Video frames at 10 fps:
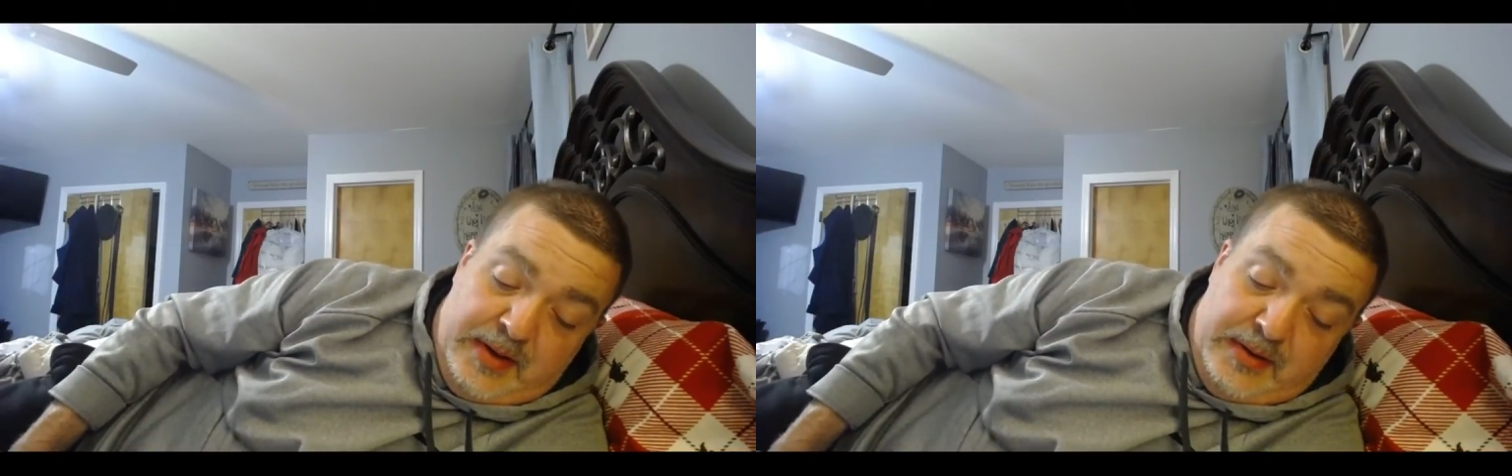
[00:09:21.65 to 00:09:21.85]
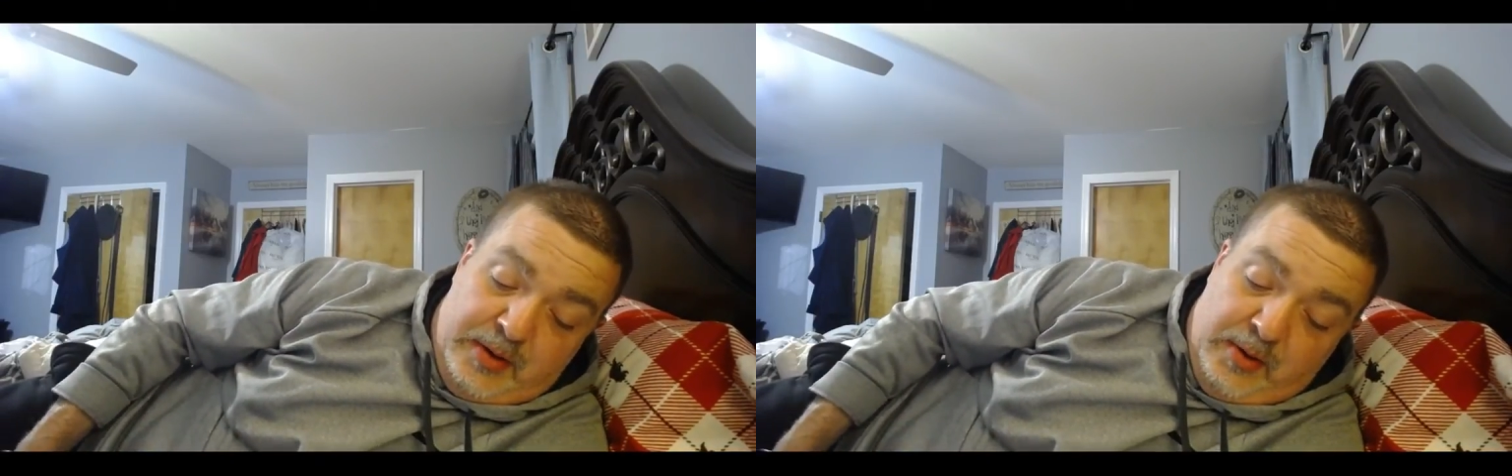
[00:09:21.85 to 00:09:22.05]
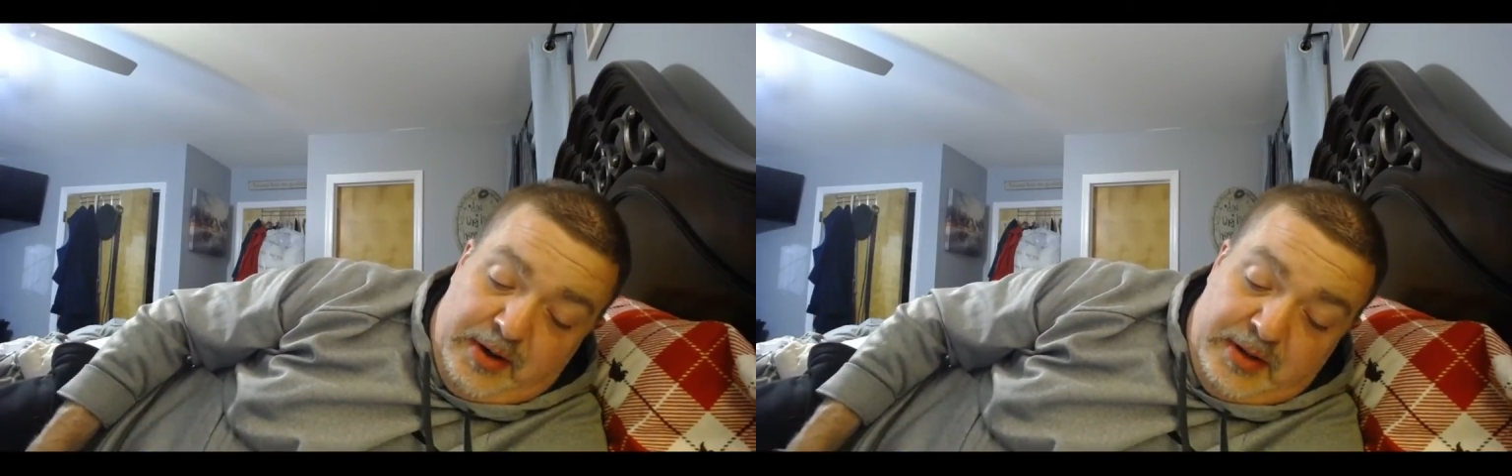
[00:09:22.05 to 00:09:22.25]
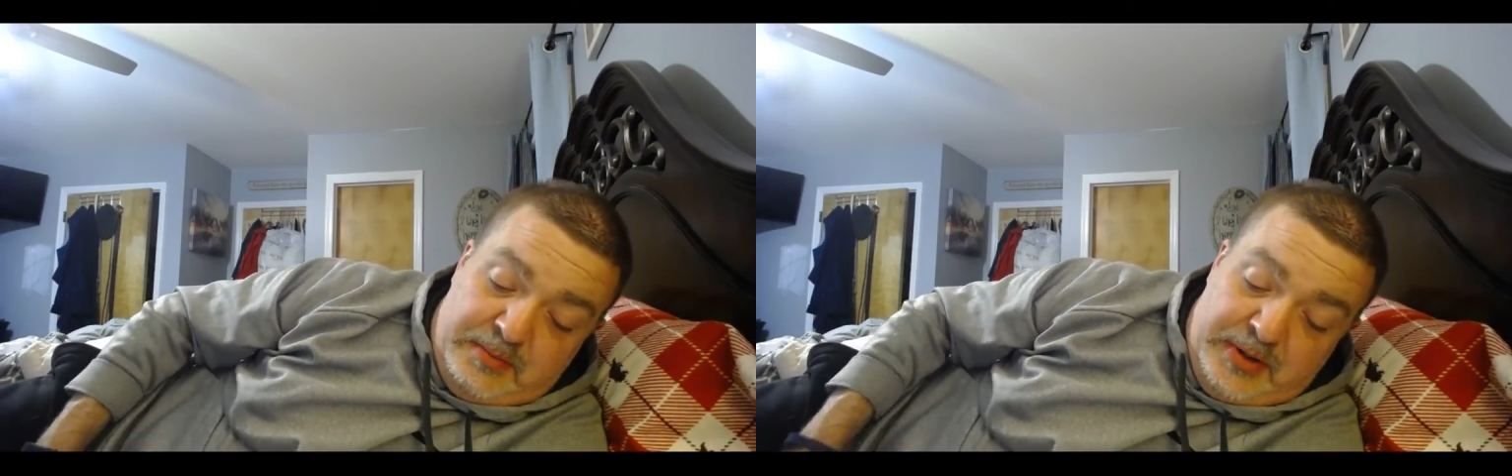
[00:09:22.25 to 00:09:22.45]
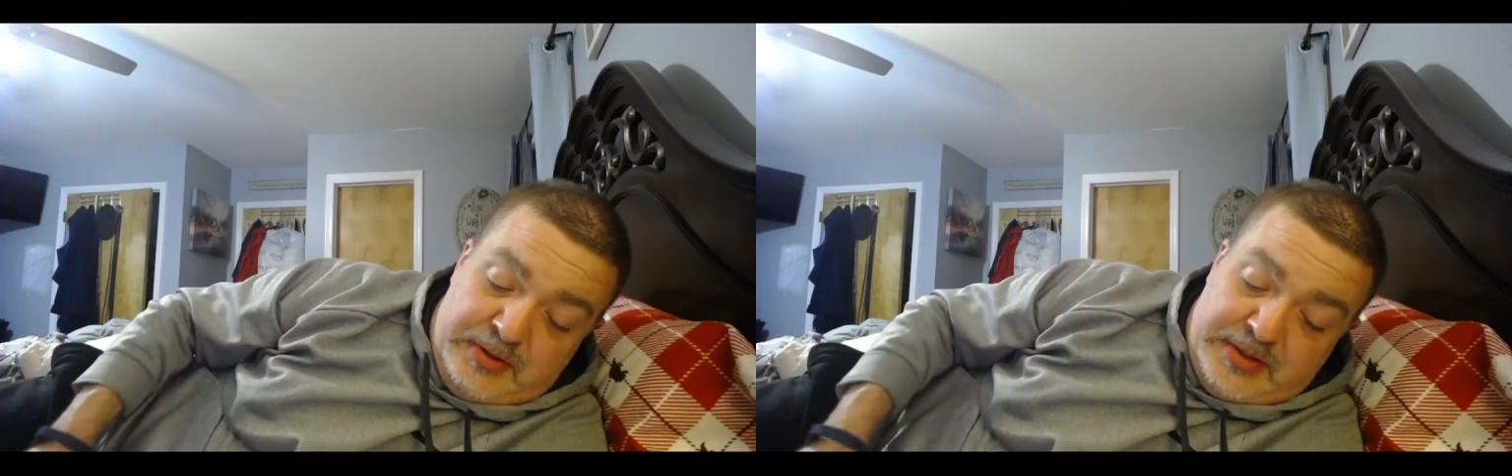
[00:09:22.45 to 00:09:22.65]
the
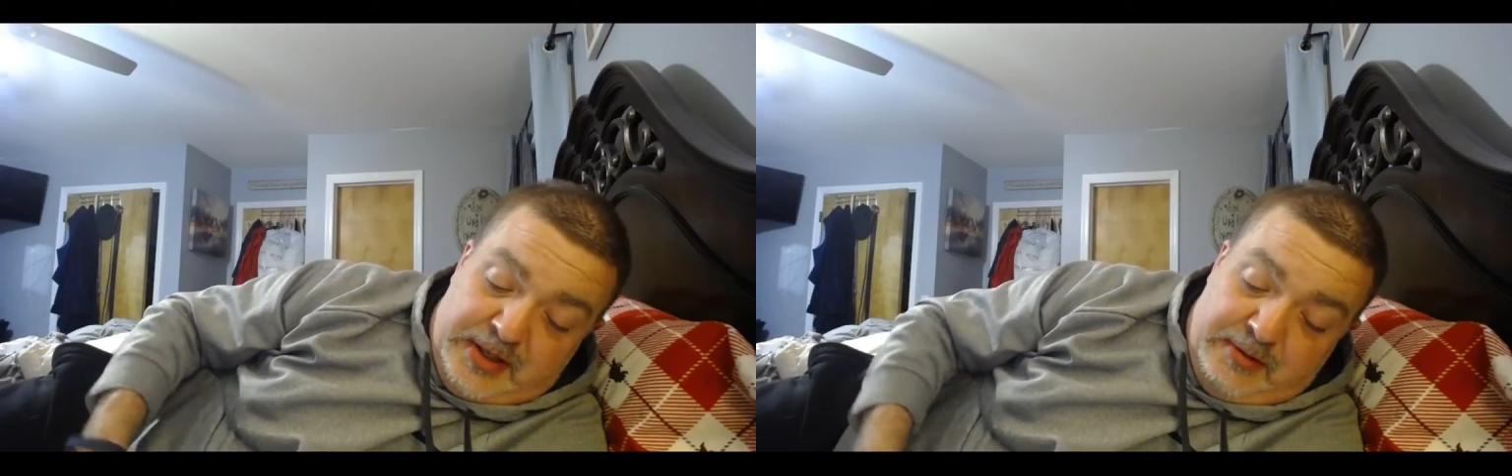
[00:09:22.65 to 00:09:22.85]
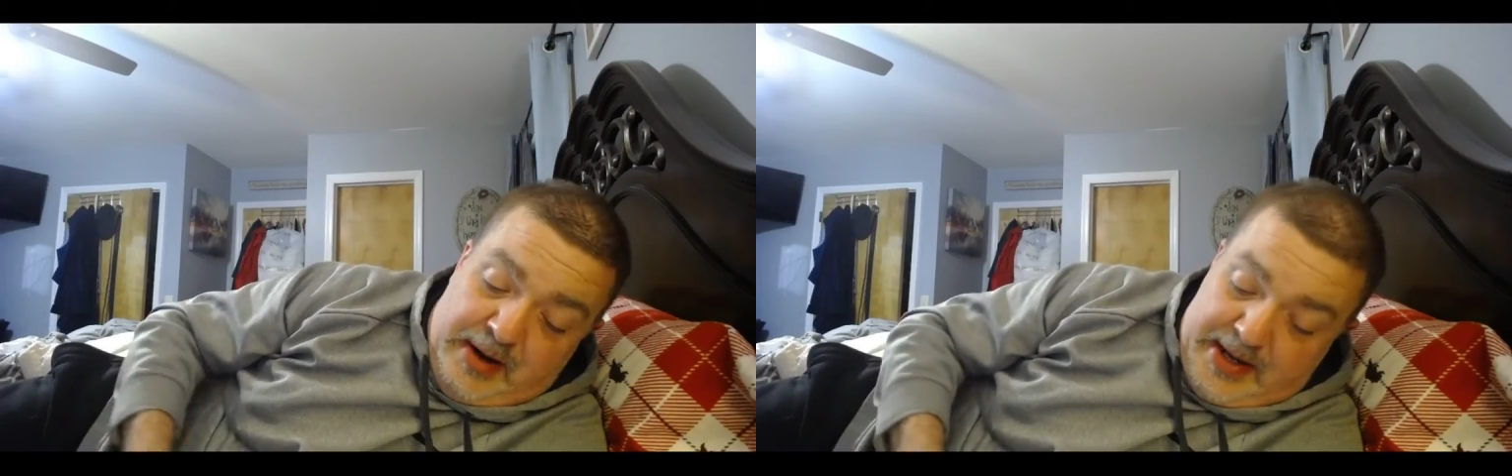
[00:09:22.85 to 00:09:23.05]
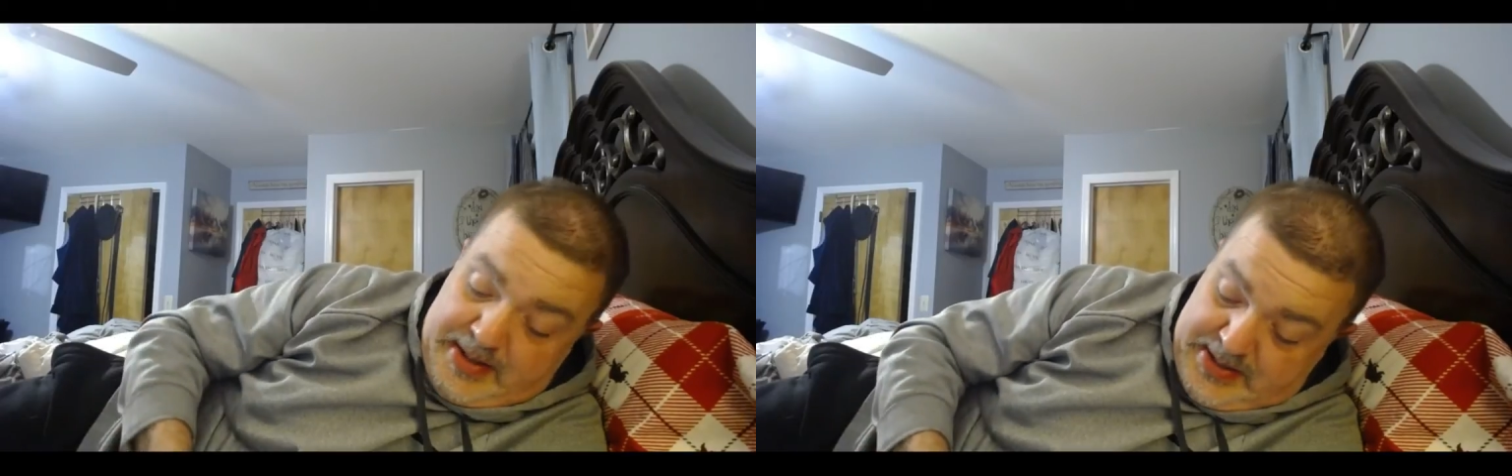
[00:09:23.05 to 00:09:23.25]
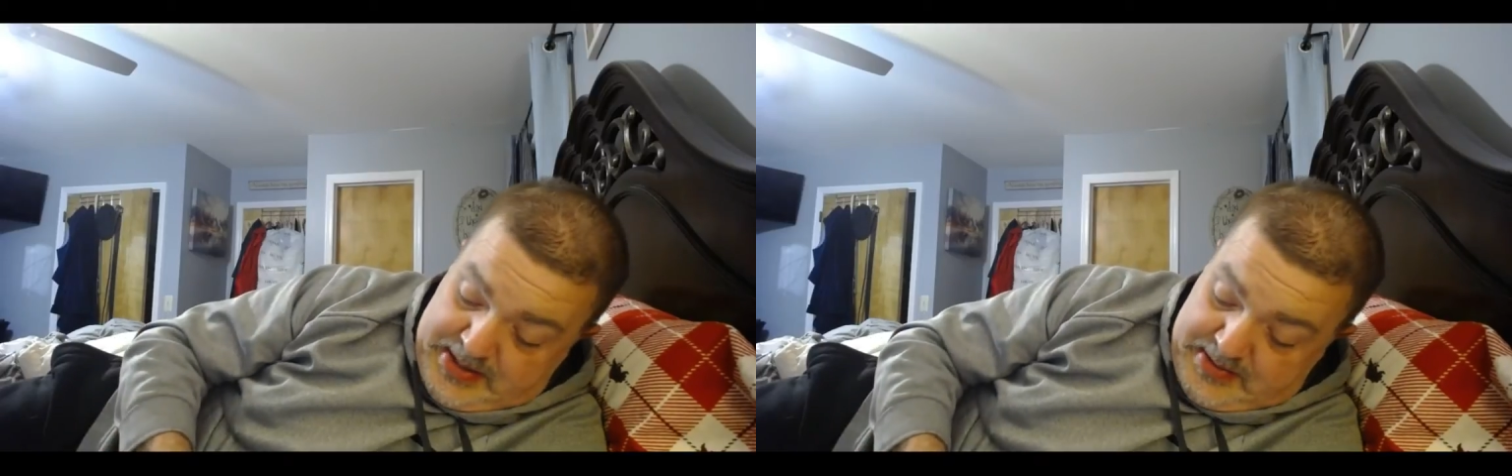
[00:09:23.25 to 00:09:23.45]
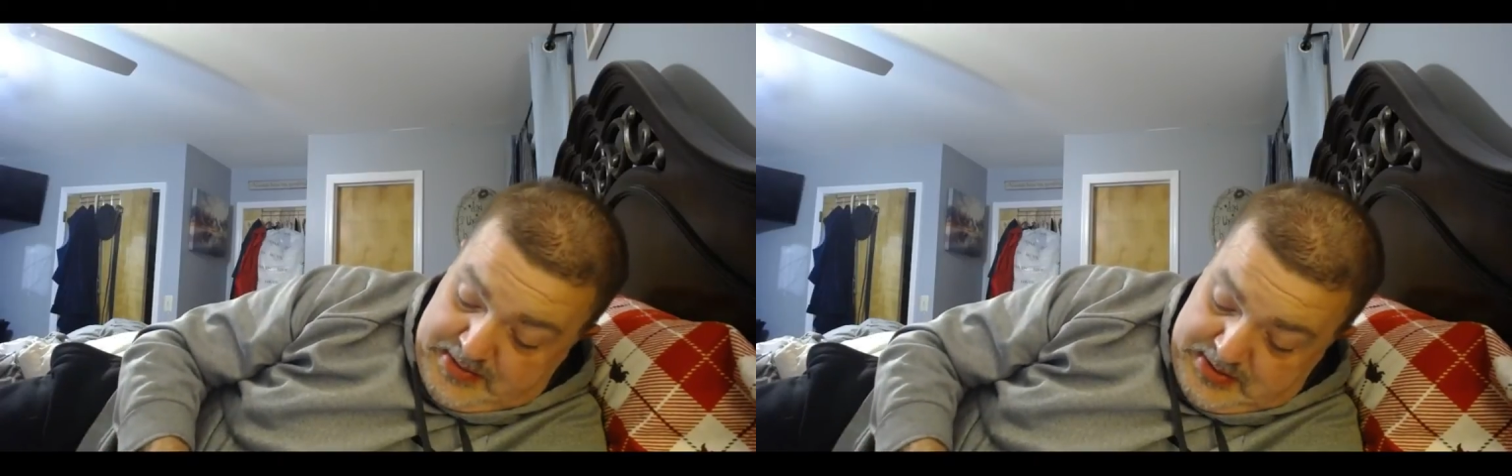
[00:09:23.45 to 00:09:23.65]
organ music
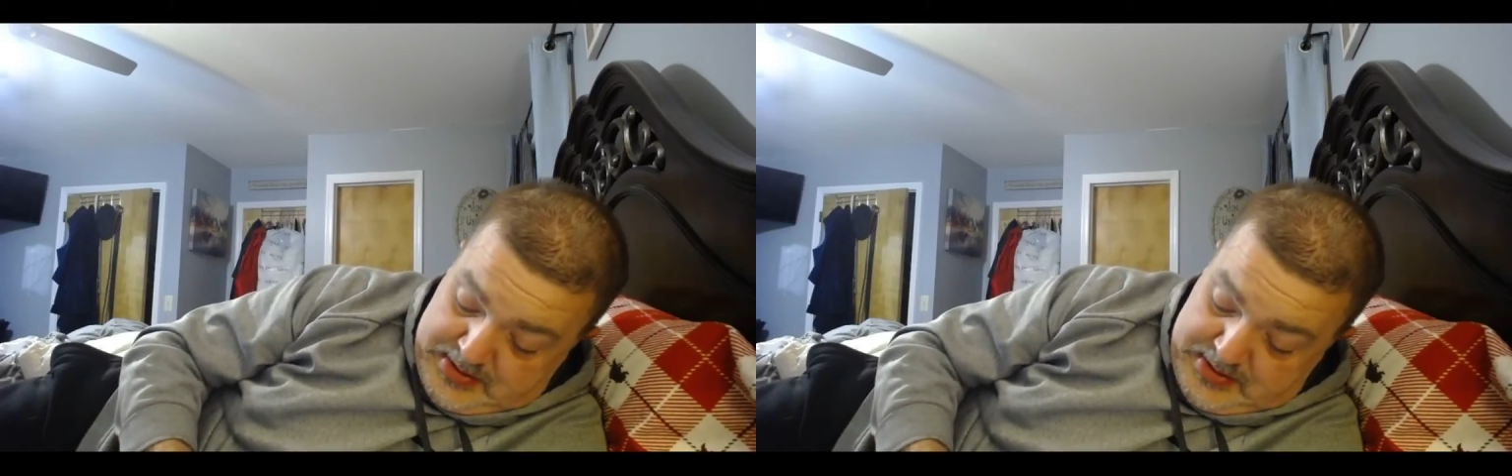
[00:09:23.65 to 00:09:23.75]
grinding.